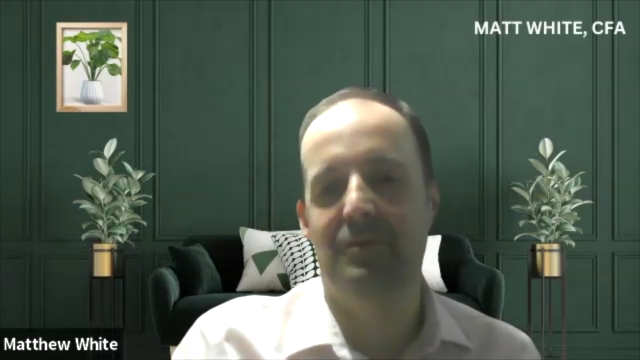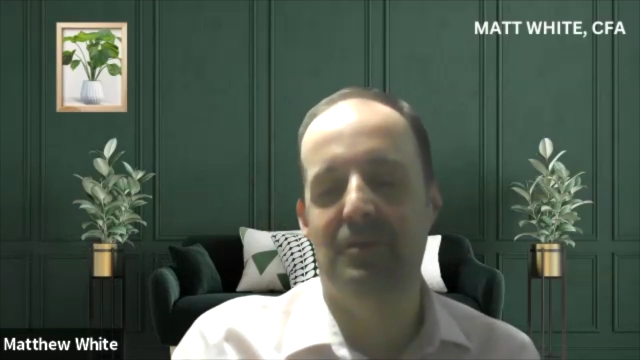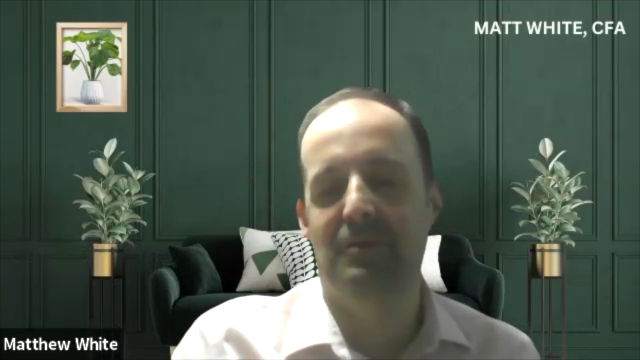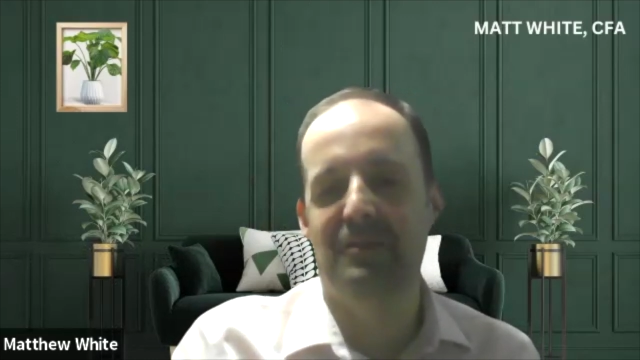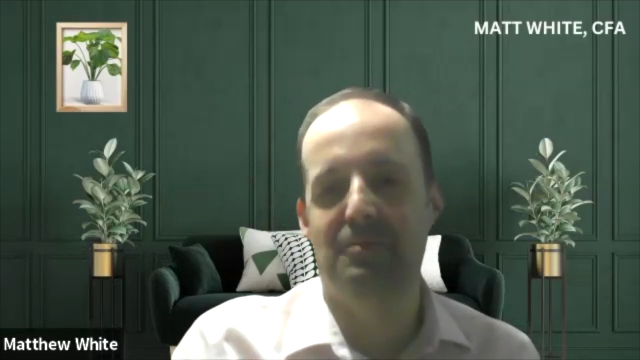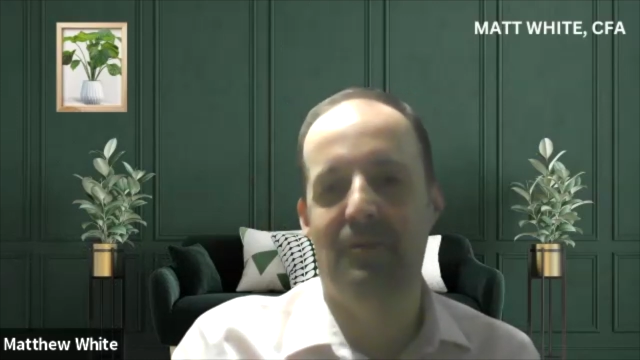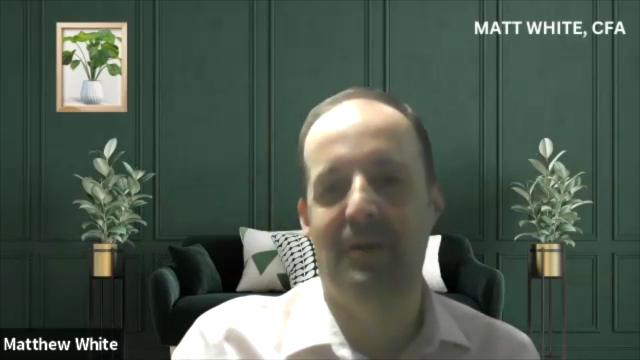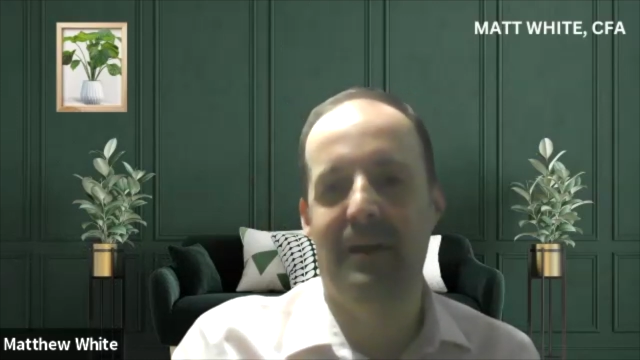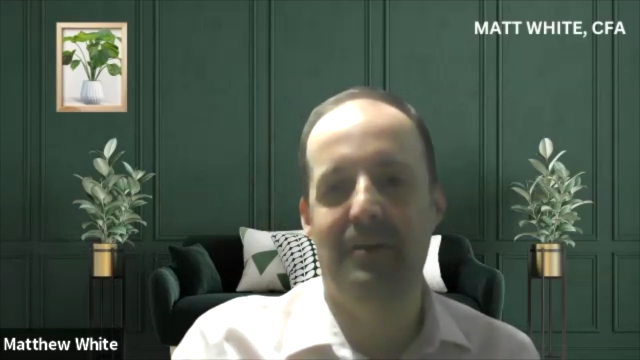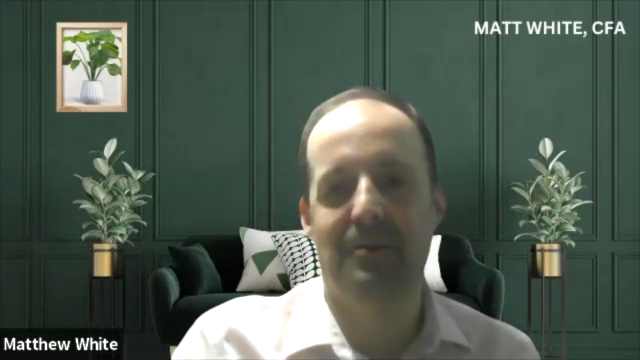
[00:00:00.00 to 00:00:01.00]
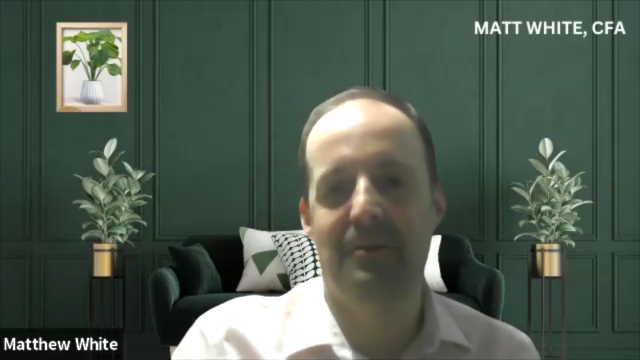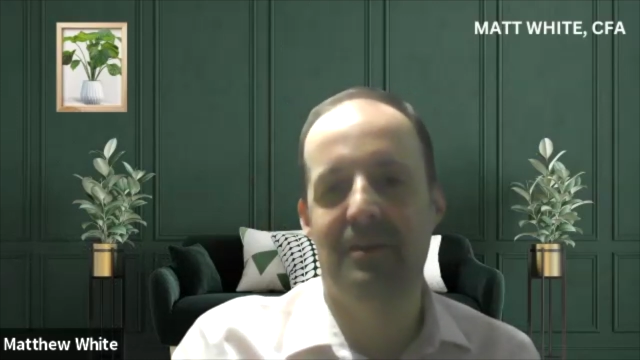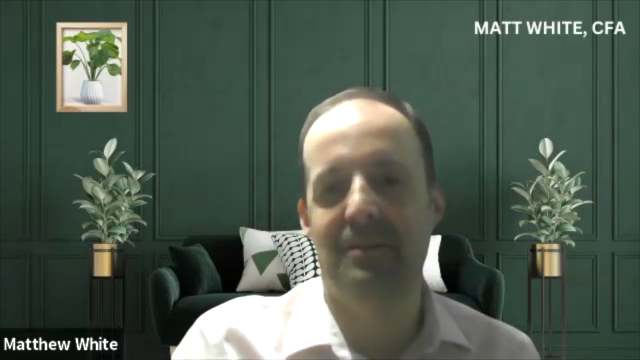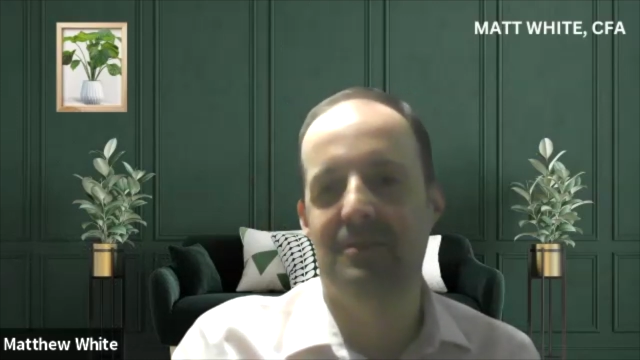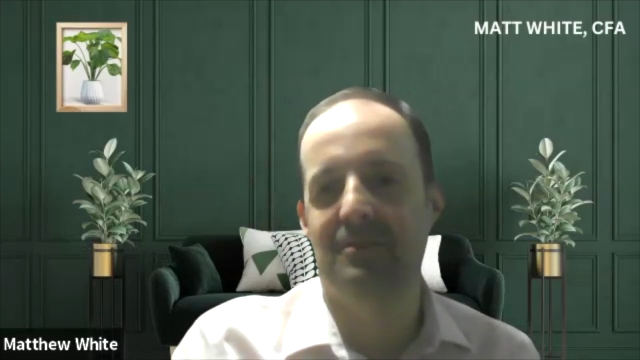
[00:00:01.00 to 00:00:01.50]
service provider who
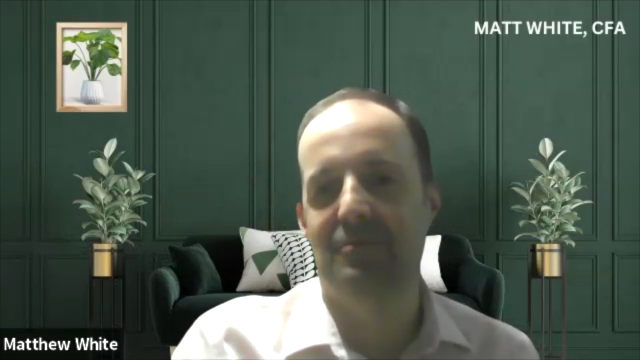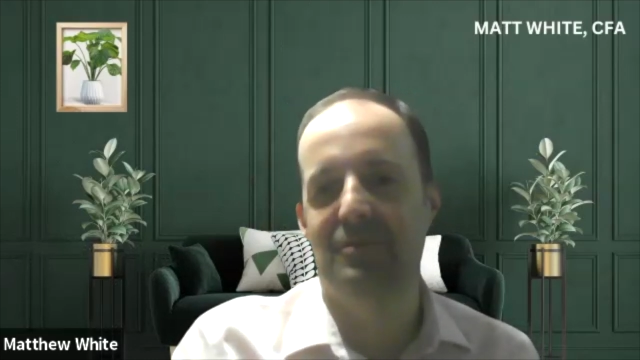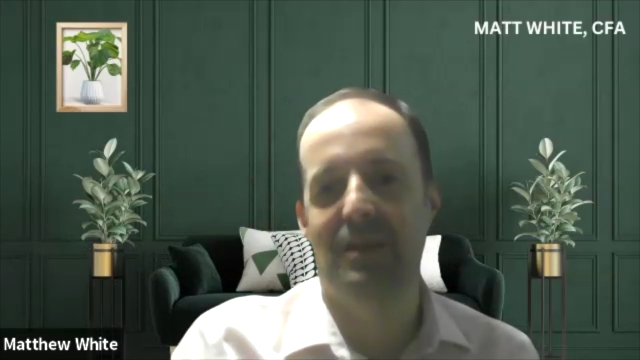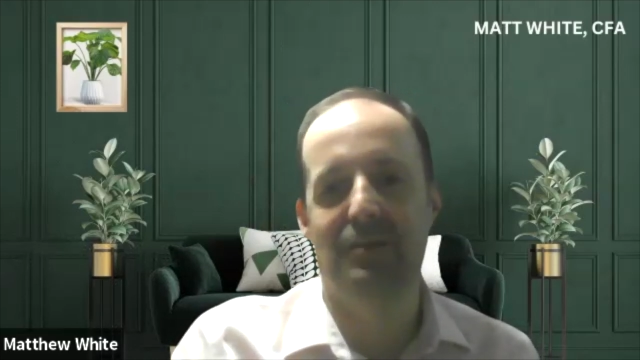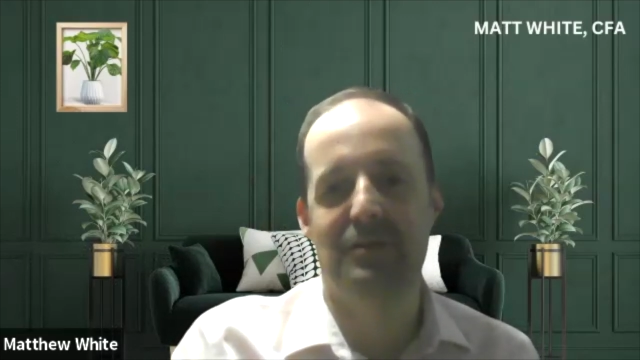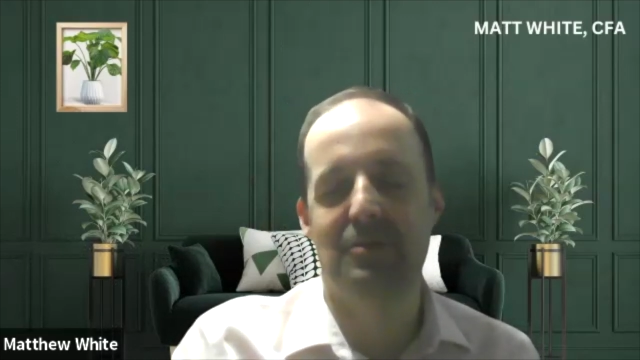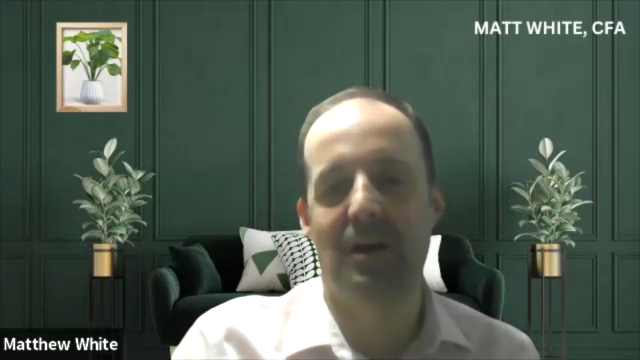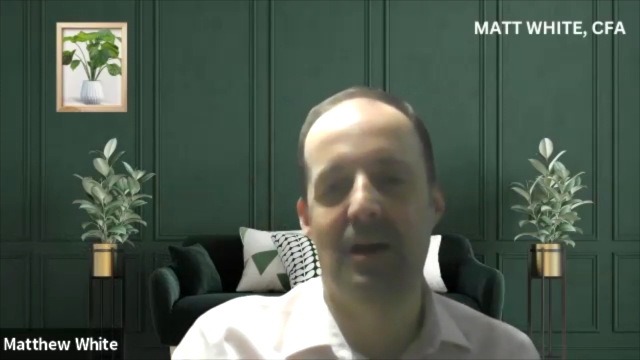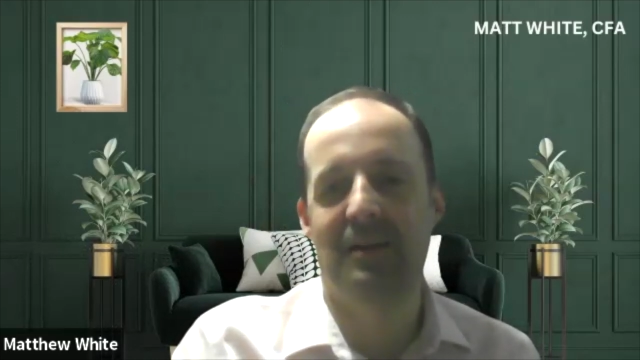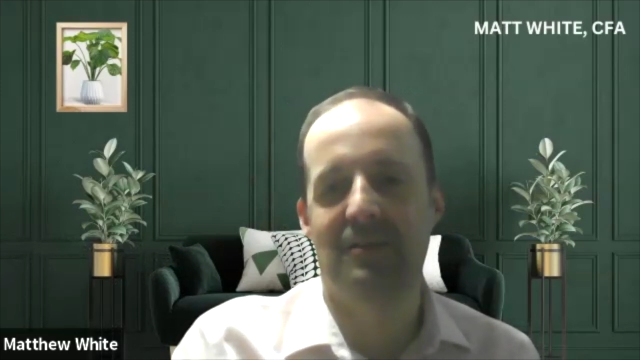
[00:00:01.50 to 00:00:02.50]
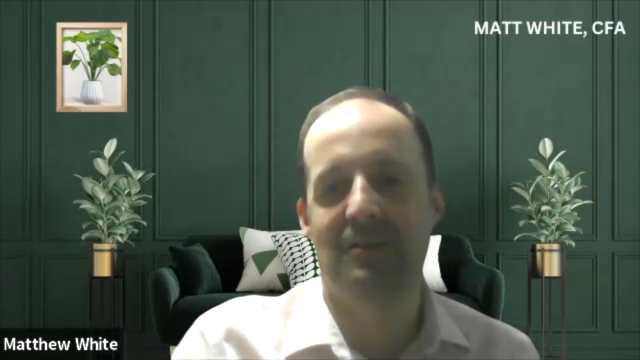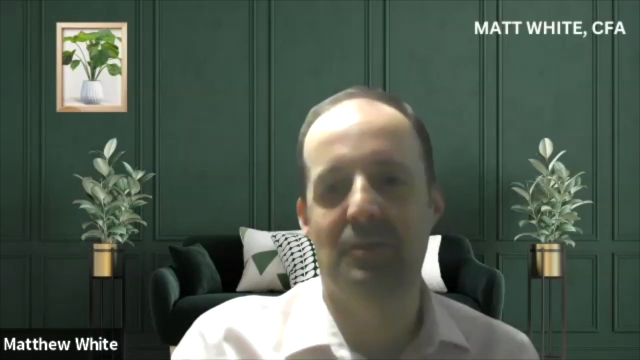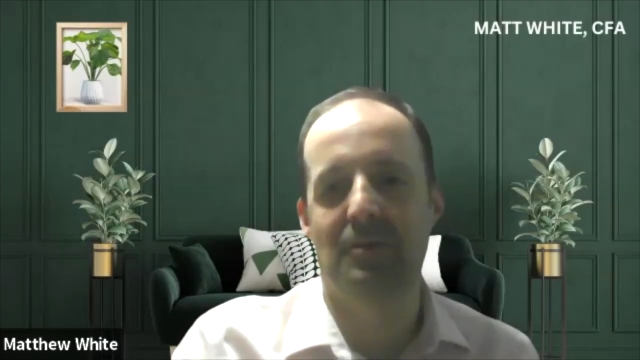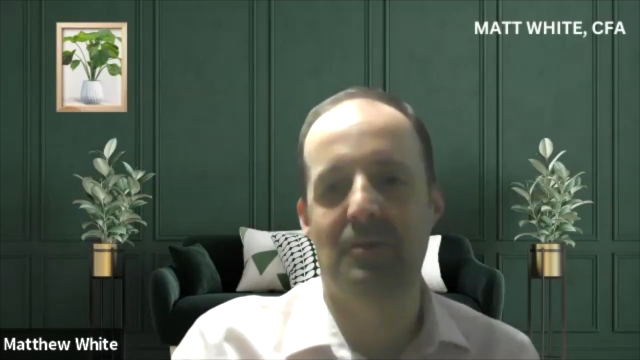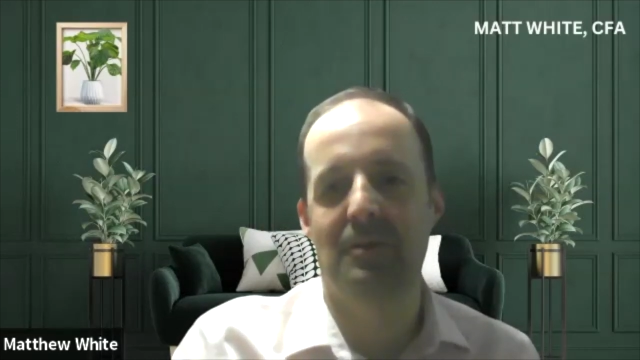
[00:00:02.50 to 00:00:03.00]
then sells it to a
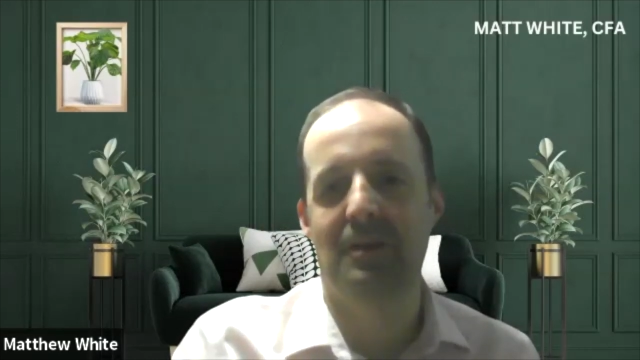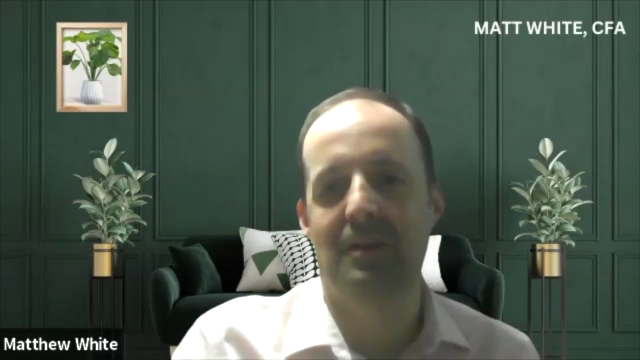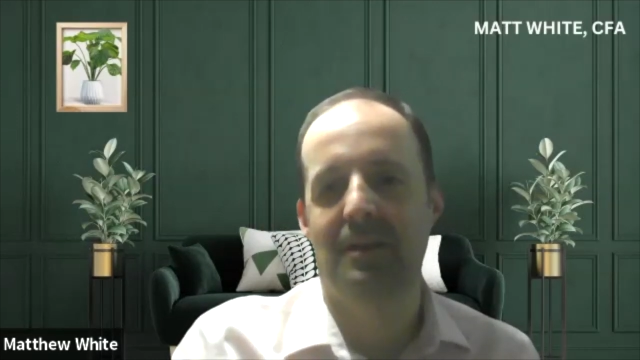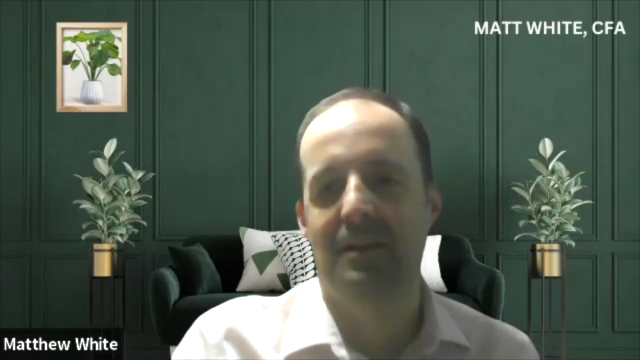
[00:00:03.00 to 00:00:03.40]
hospital.